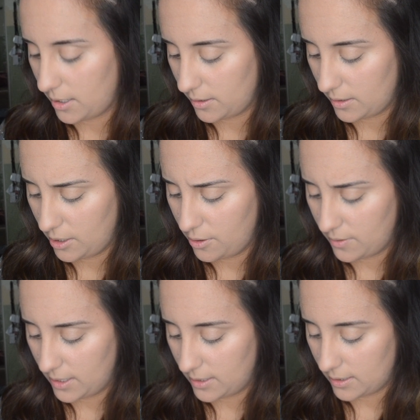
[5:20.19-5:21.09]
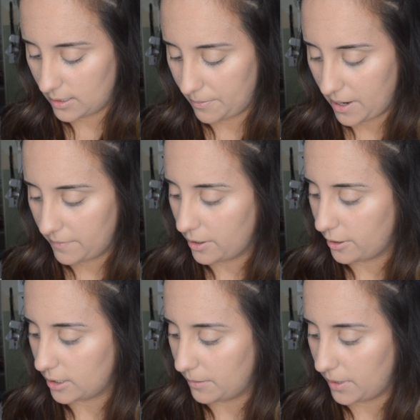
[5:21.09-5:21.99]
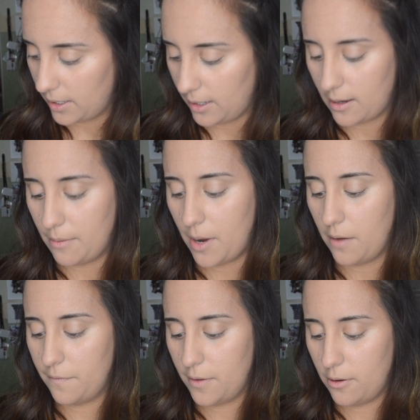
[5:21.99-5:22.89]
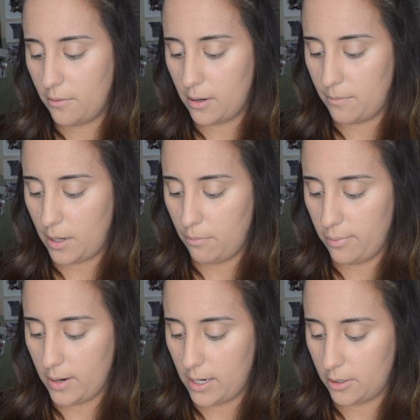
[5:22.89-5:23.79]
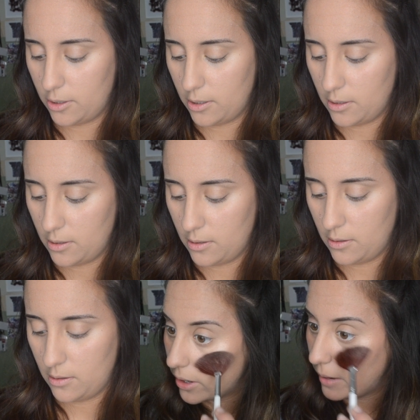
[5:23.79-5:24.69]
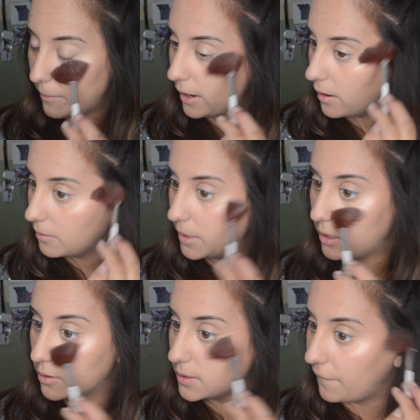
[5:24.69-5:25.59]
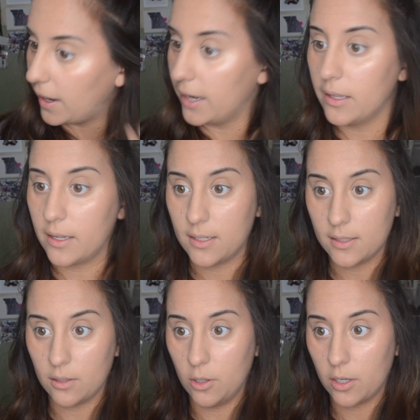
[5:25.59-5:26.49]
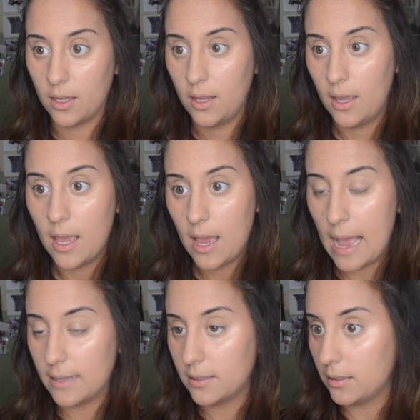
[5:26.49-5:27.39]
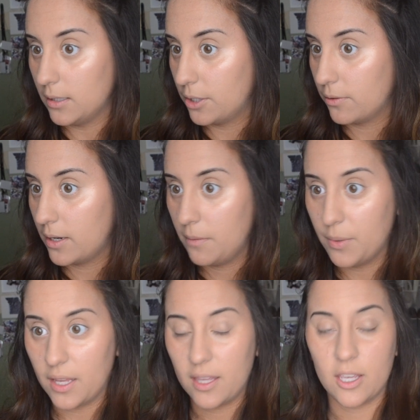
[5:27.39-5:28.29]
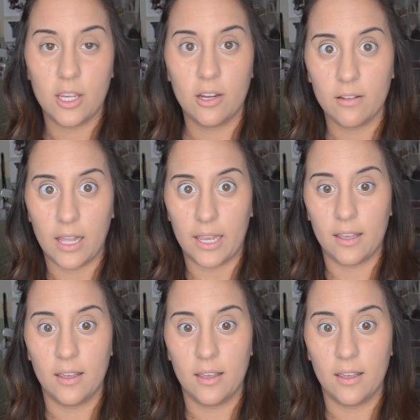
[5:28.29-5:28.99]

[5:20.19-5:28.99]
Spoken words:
You know, I'm having a hard time making it come off though on my brush. Yeah, my arm it looks fine, like it doesn't look as glittery, but here like